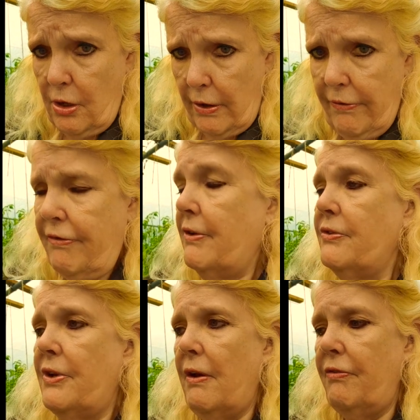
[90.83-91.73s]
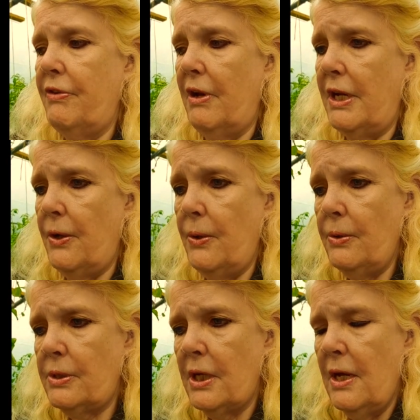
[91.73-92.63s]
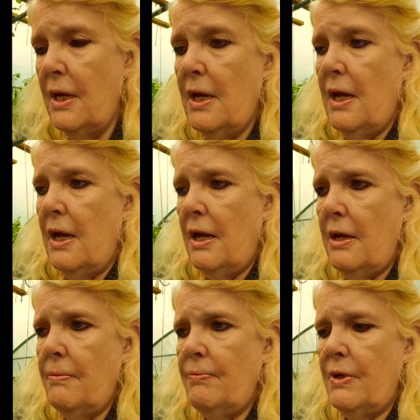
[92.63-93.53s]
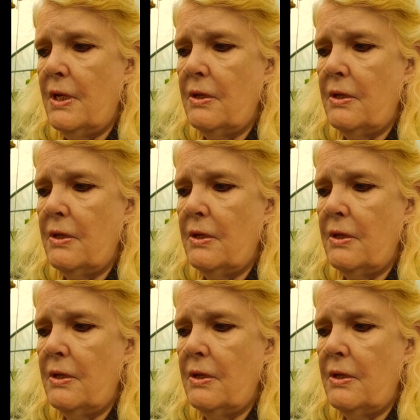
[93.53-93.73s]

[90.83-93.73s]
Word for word: earth stuff that I use um,